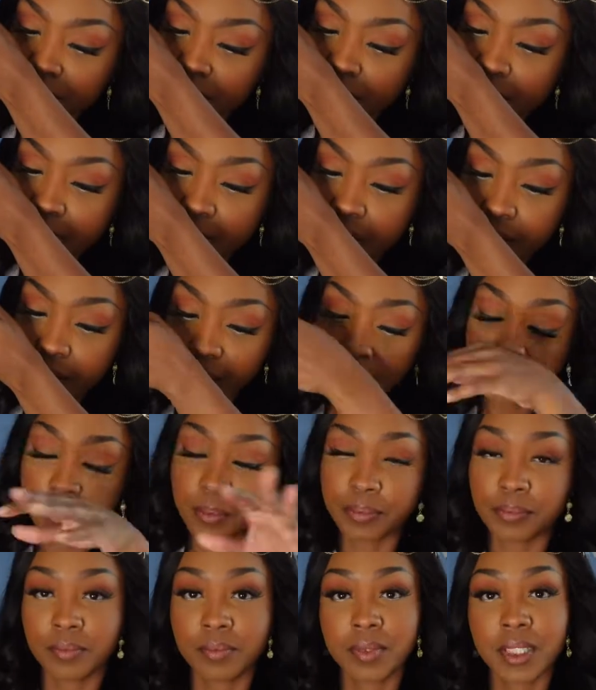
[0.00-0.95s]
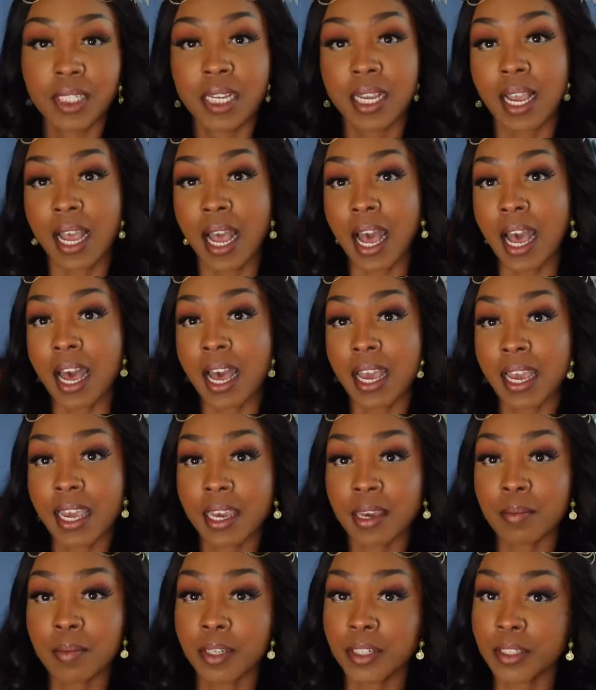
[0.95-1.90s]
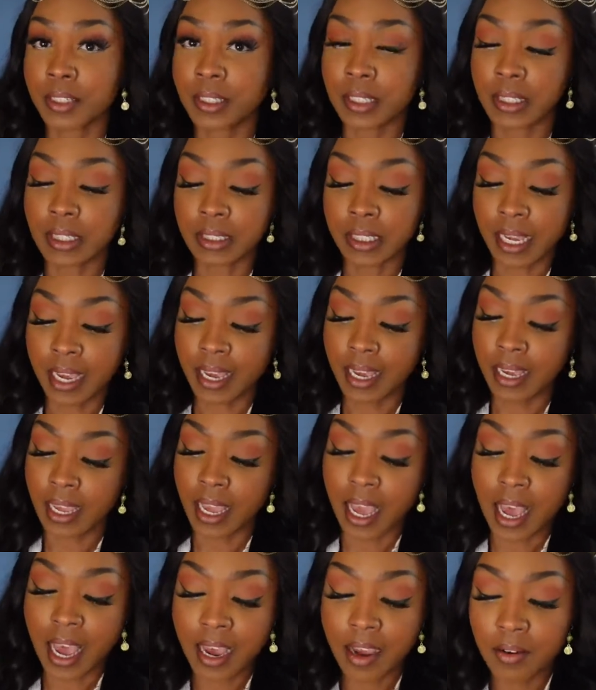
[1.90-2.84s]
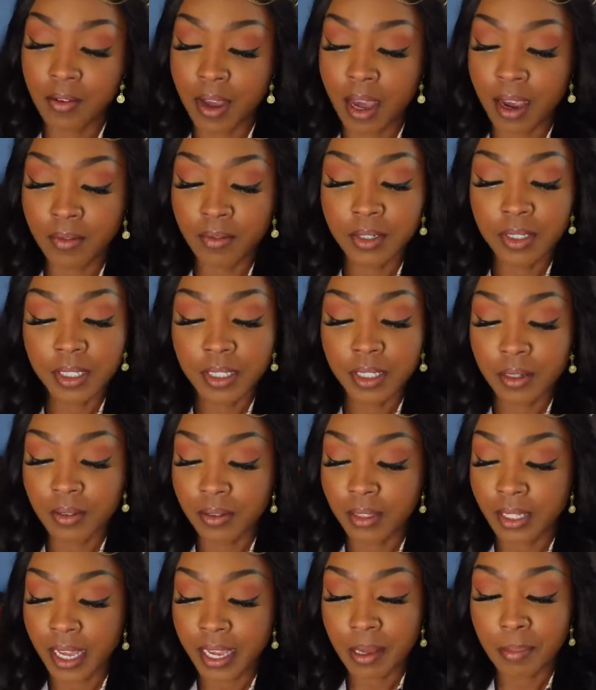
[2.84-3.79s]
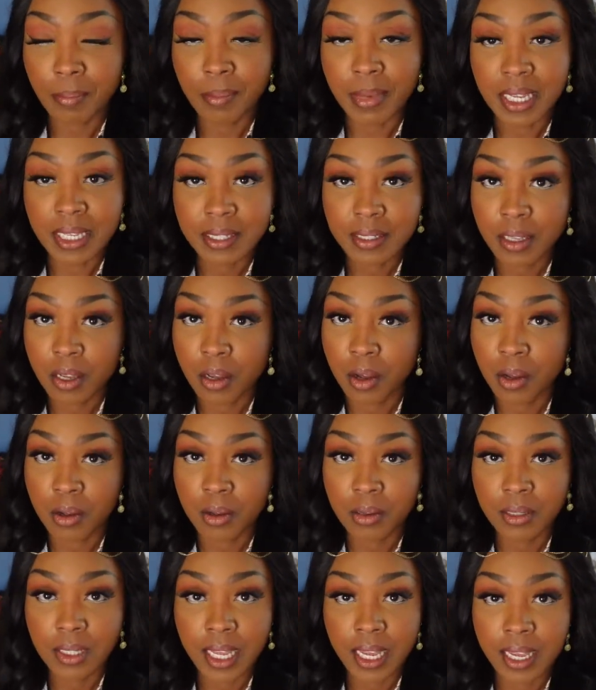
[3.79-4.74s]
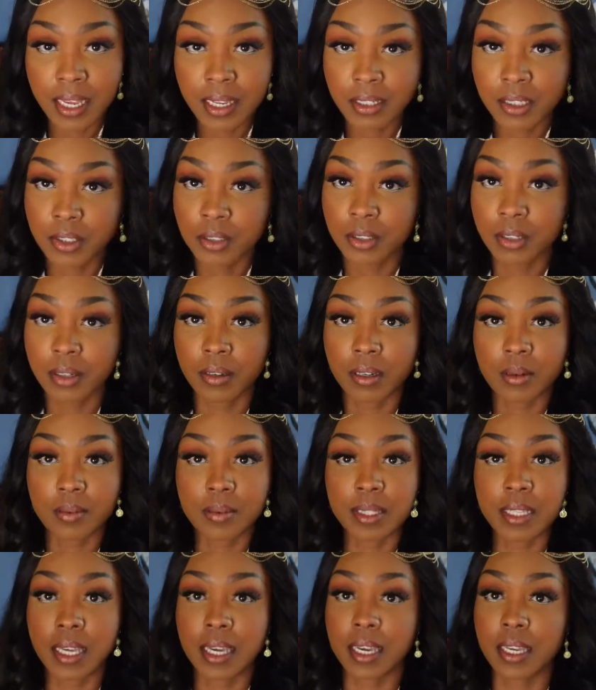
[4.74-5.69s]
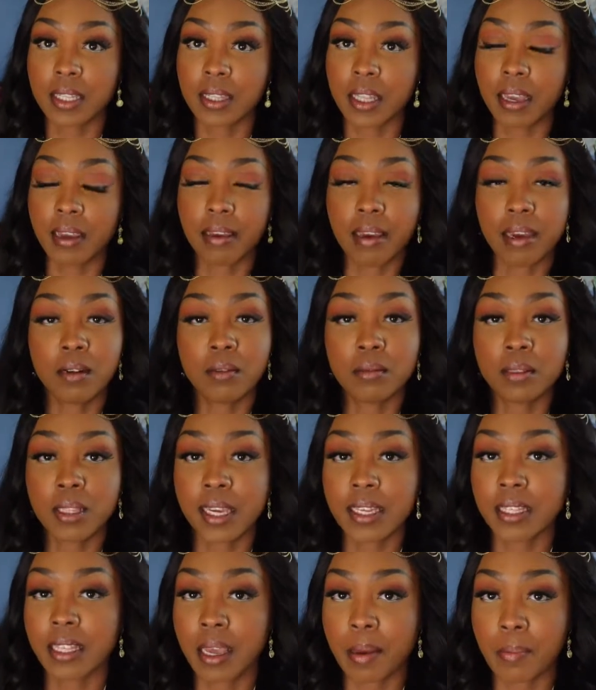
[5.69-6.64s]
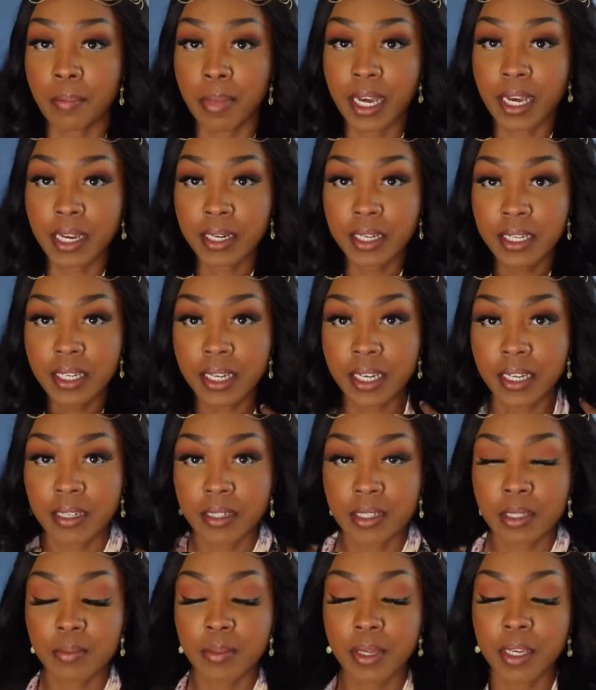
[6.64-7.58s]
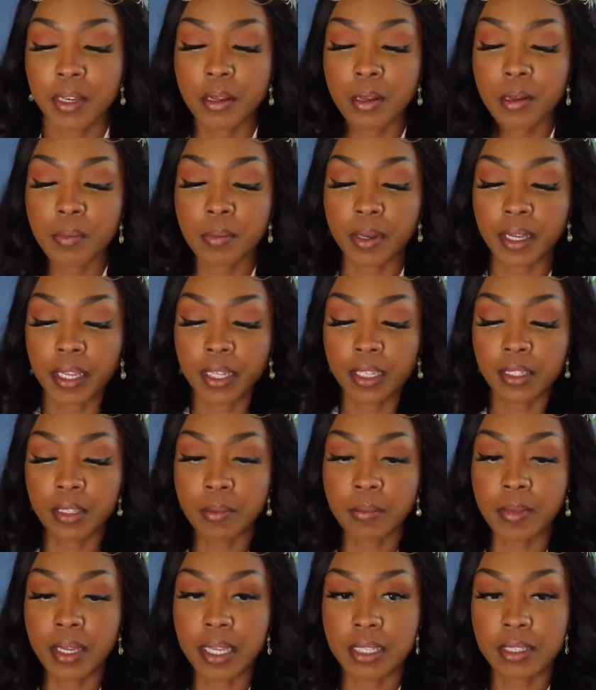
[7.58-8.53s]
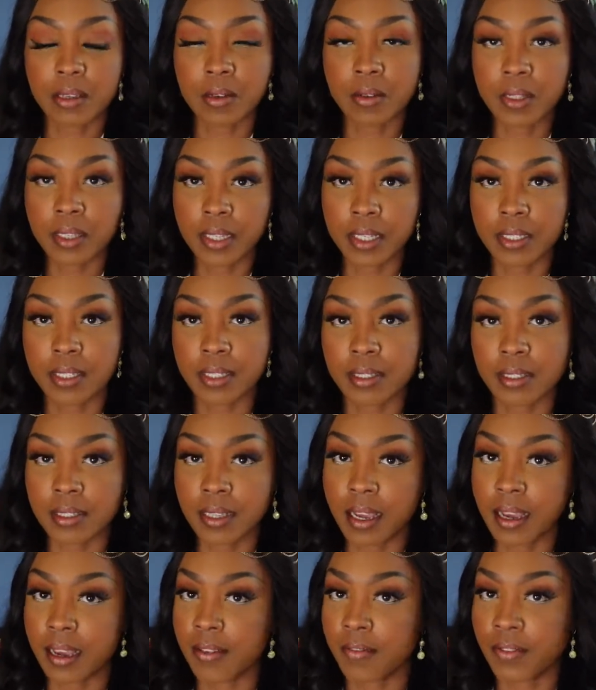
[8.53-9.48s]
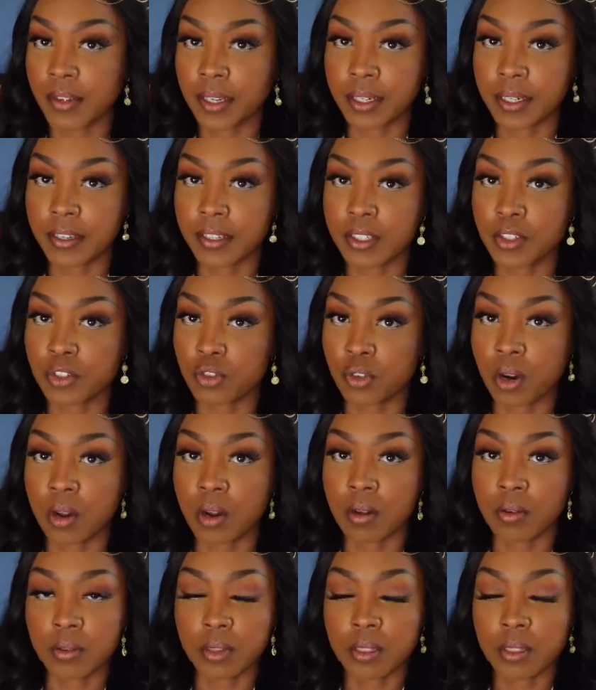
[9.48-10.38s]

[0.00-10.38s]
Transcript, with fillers: Now, I am a girl that I, I really don't like musk a whole lot, you know what I'm saying? Like, I don't like that body kind of smell, but the musk on this is not very strong,